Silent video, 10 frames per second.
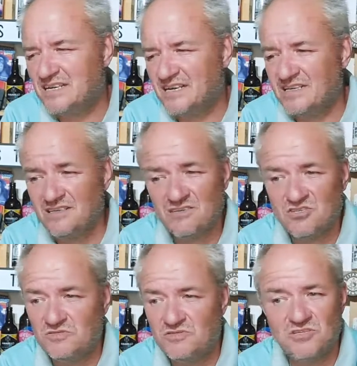and
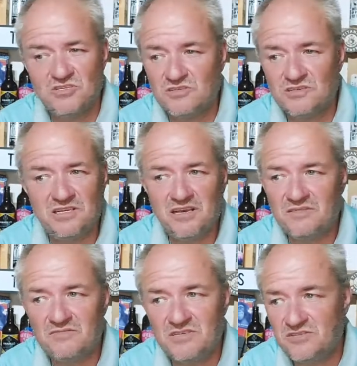you
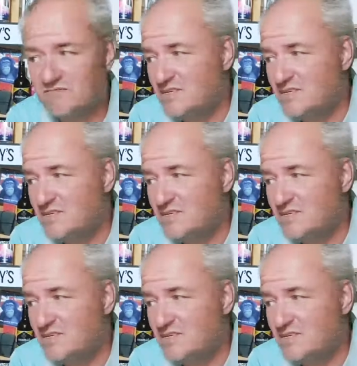know, there's a